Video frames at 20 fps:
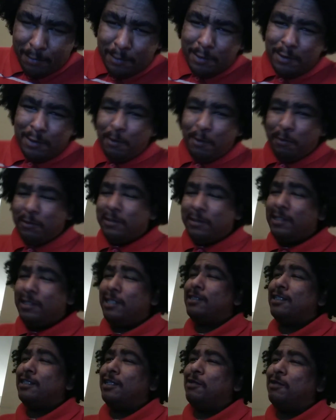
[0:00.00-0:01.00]
Super
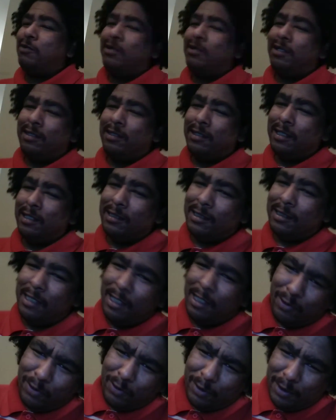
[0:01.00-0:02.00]
T says, where are they?
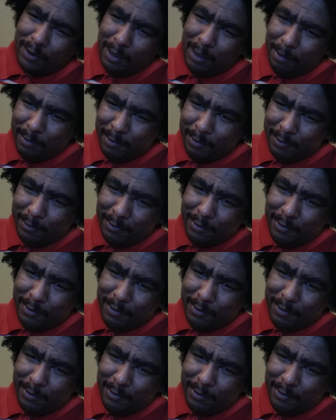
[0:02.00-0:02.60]
Contraceptives.